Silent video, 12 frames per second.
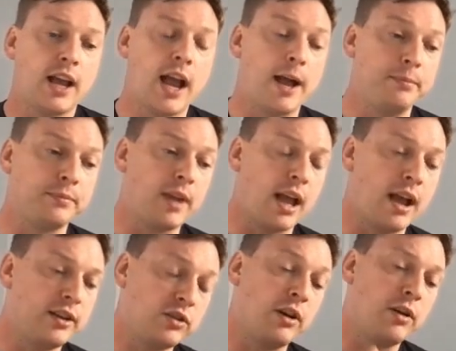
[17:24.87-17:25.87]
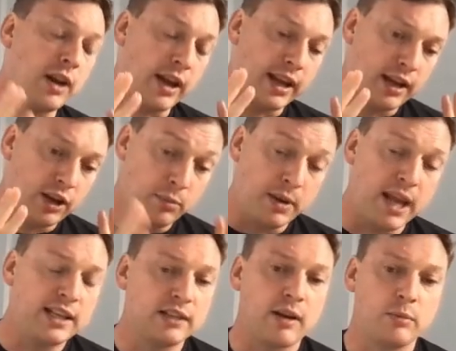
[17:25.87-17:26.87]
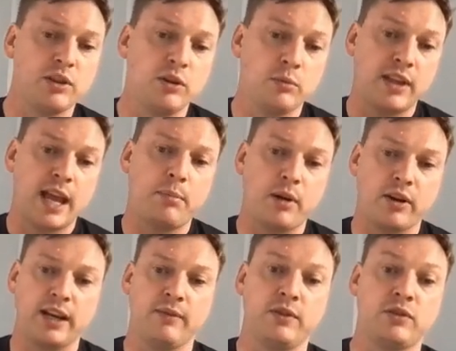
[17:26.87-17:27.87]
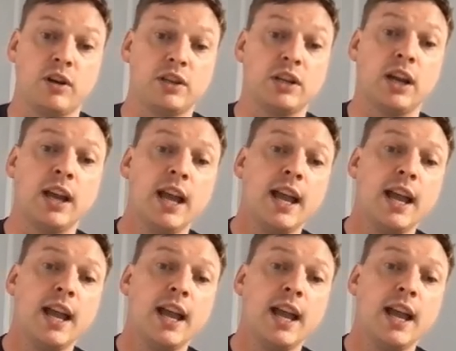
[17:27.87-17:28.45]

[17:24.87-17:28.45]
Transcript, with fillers: Like Kubernetes were able to do with their plugin infrastructure.